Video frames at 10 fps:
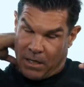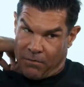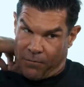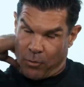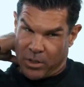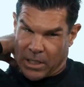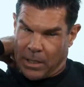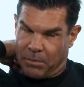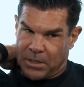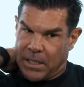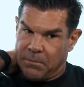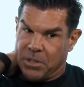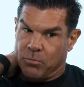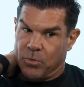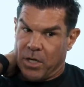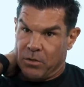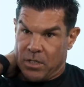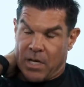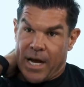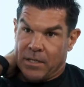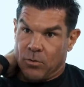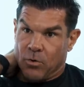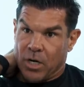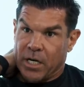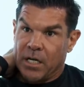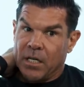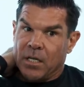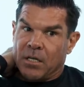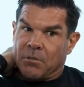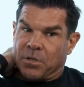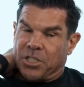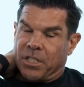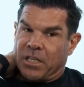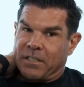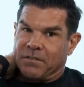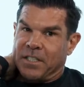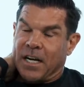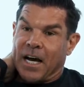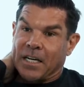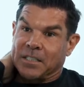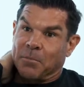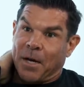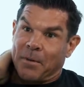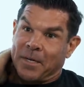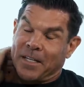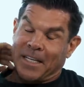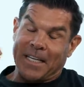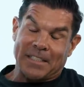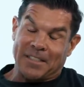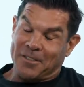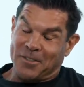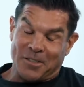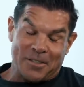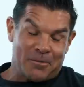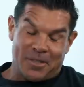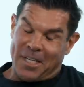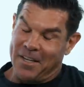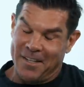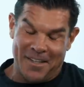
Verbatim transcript: and forth a couple times and, and I had to work, but she lived in Addis Ababa in a guest house, dude. It was,